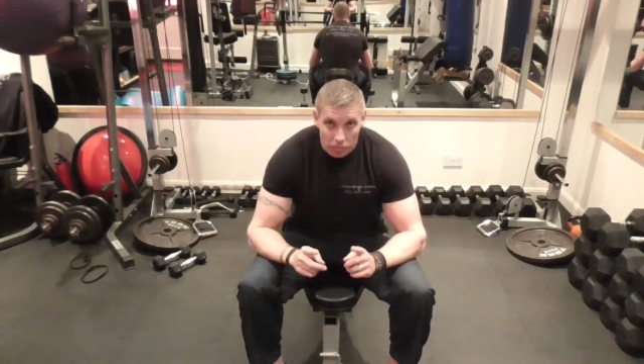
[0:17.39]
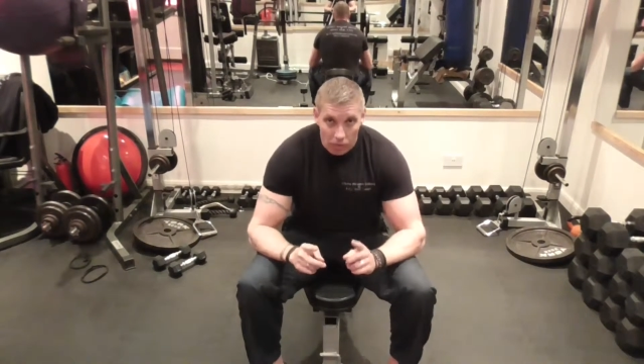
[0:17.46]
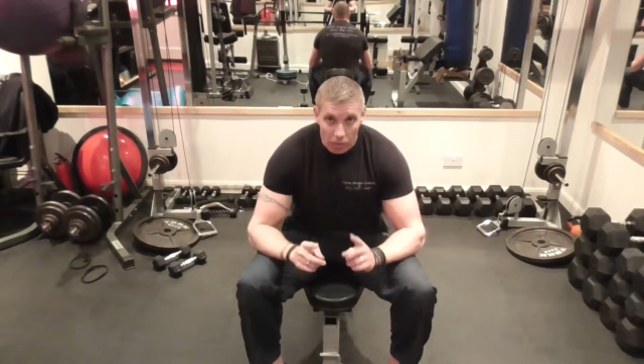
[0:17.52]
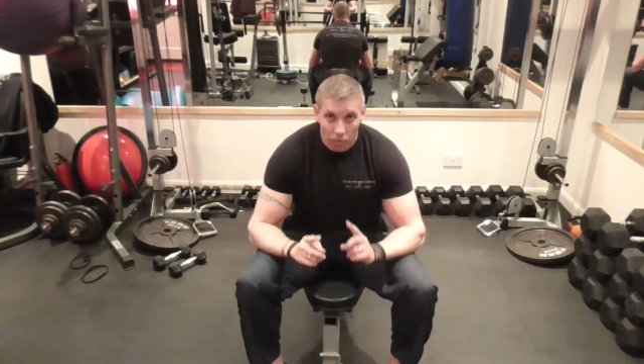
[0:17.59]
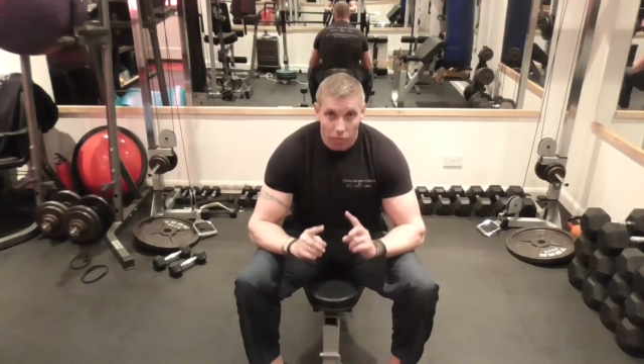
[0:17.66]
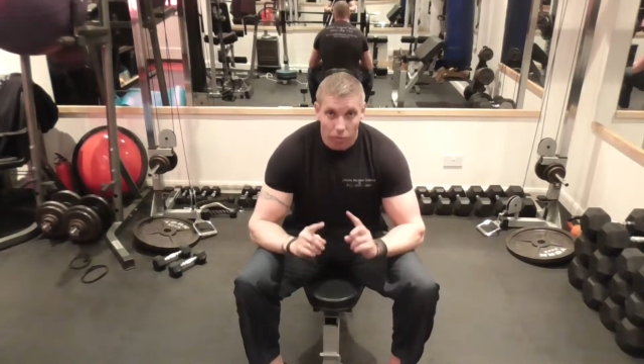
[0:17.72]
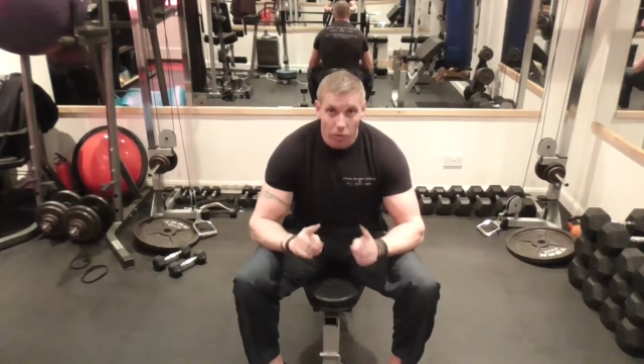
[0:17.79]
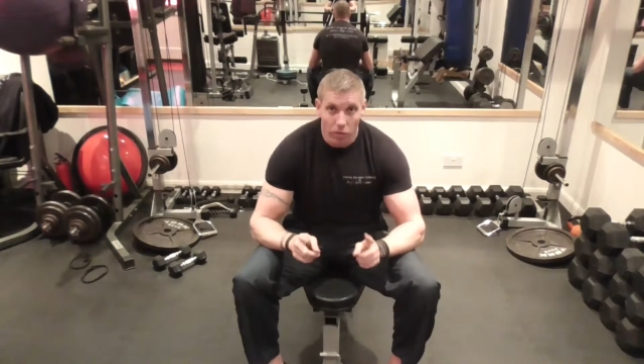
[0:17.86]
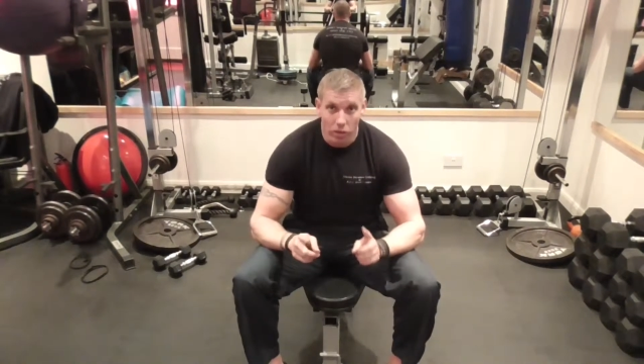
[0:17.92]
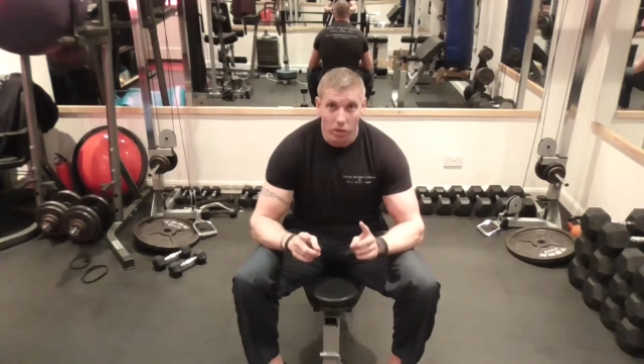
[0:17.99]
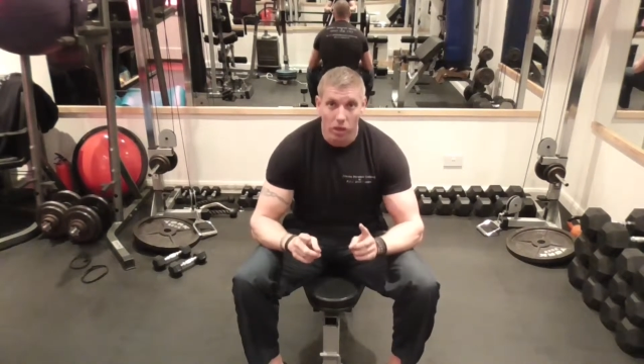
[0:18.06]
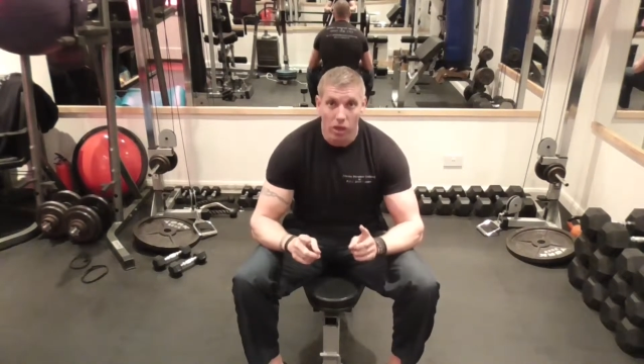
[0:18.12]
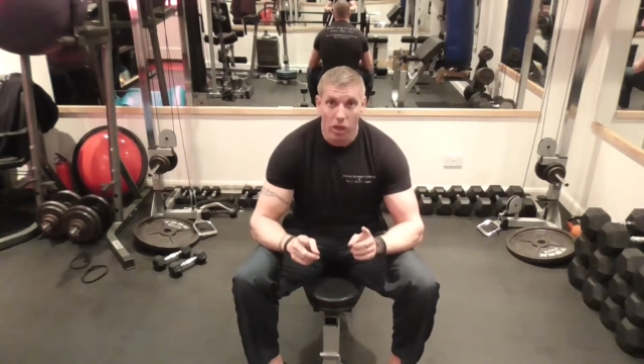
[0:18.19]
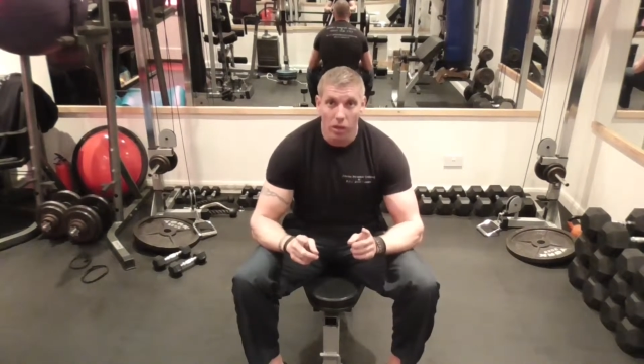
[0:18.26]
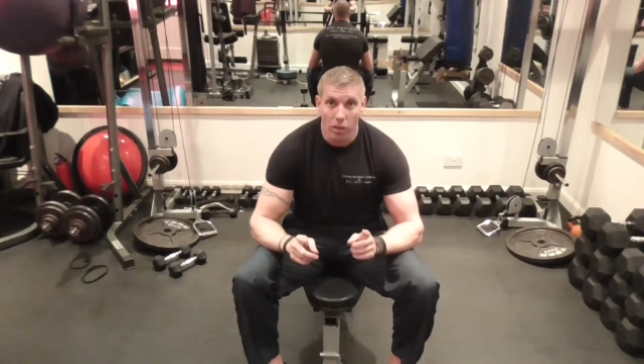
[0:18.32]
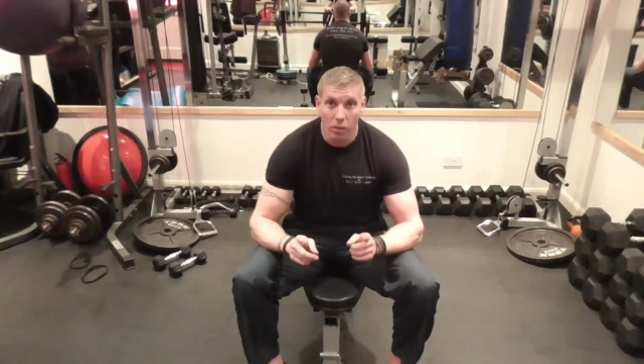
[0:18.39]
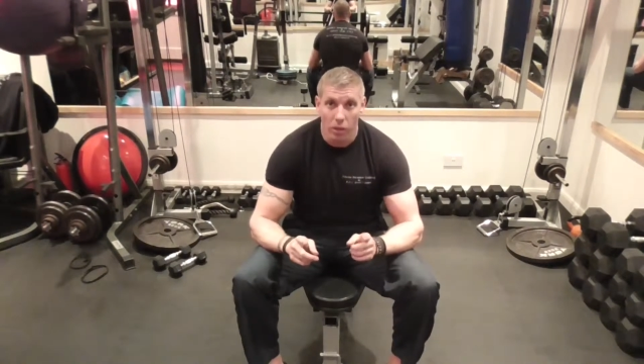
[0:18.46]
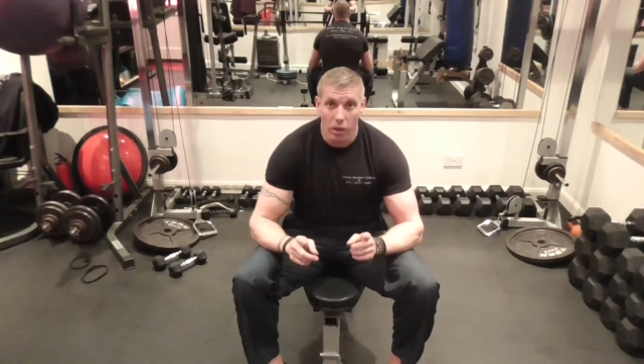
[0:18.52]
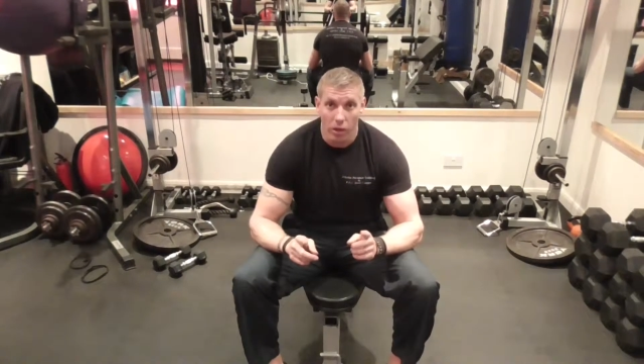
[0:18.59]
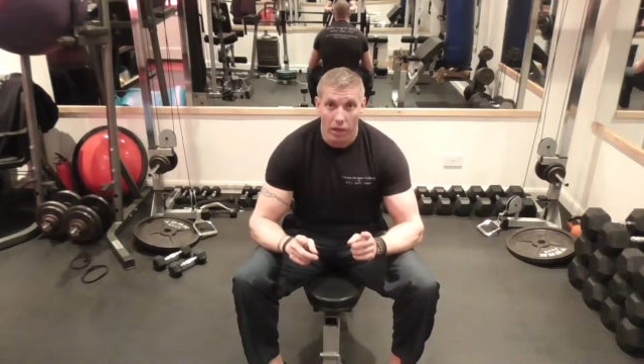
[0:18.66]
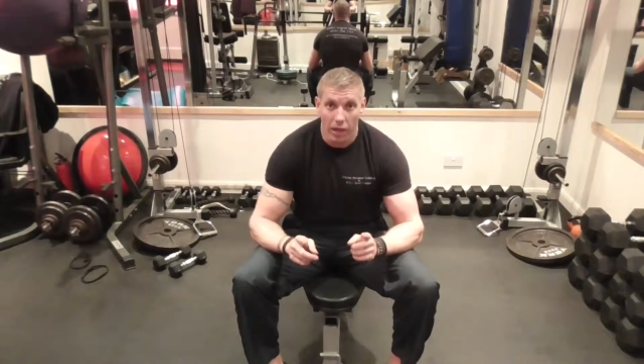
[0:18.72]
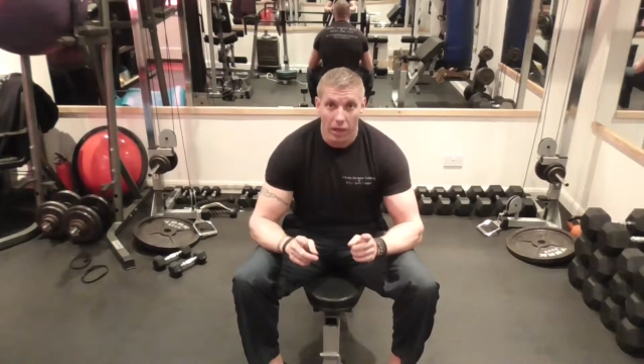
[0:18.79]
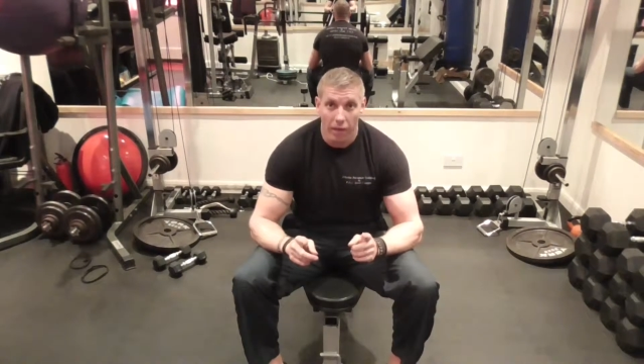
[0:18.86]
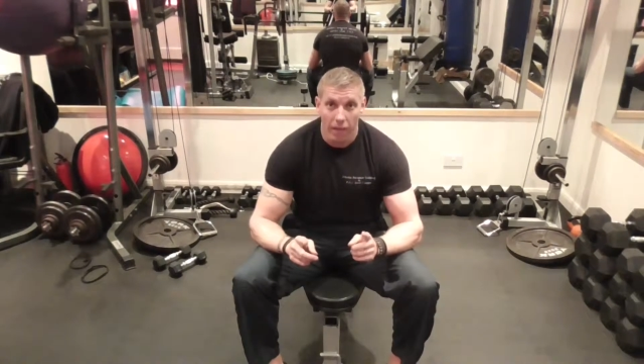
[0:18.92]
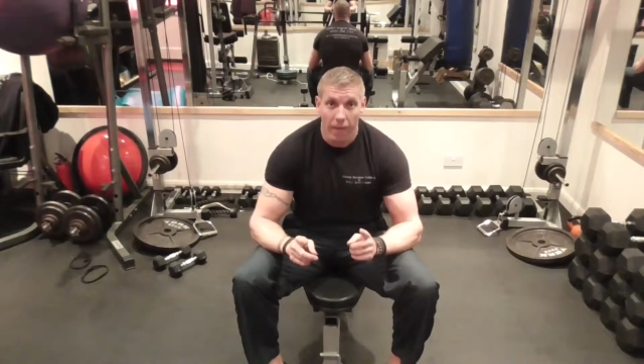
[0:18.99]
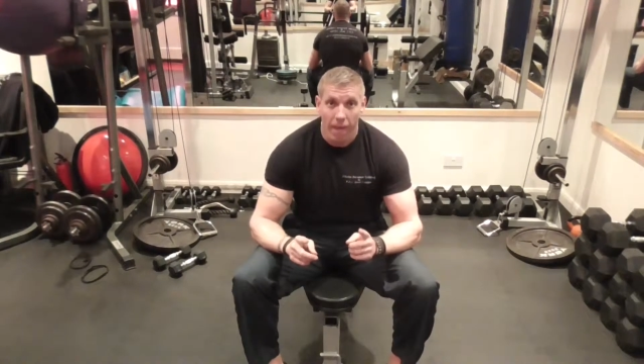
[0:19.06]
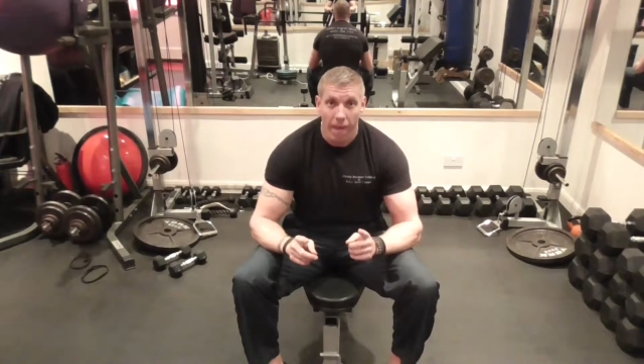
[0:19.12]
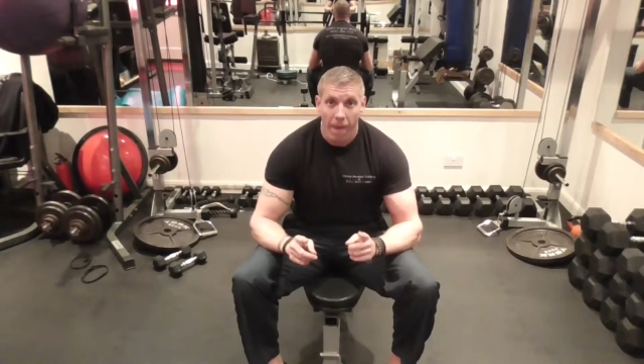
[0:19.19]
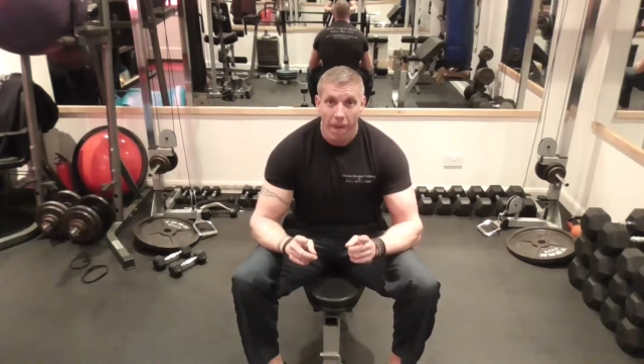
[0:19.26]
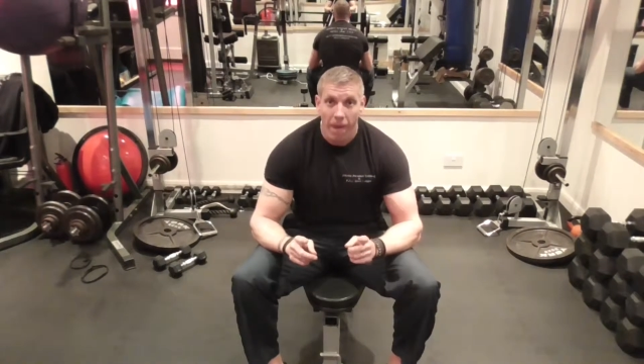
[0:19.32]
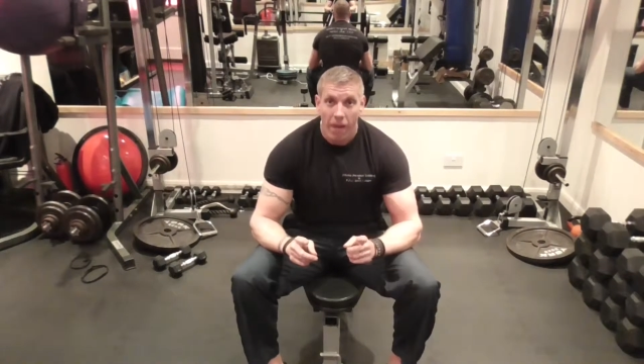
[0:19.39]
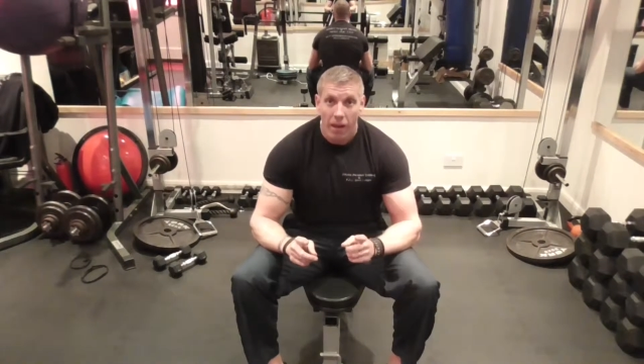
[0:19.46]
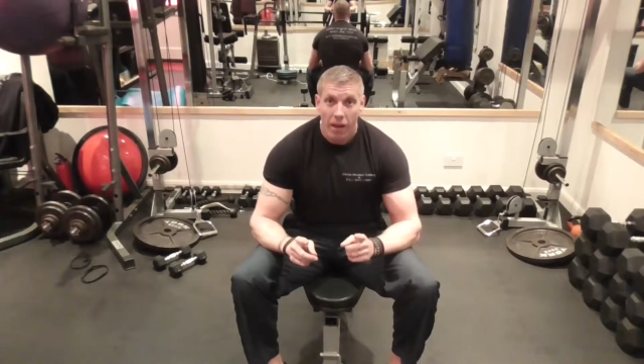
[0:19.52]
before you start your workout,